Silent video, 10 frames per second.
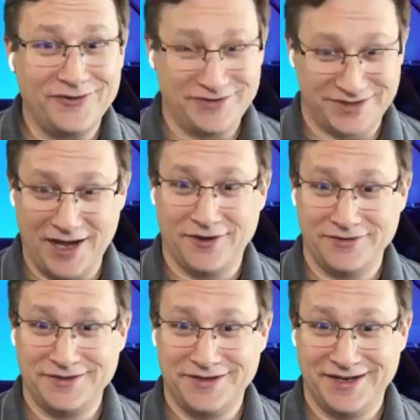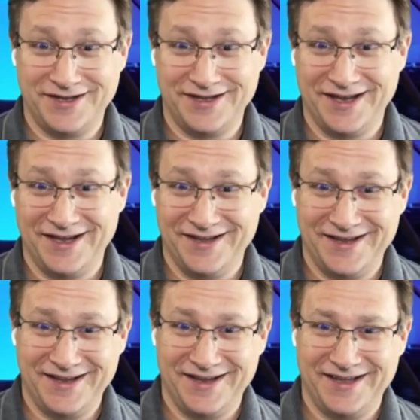about sound. sound frequency. So
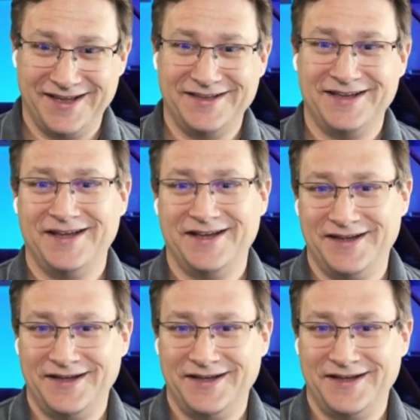it, explain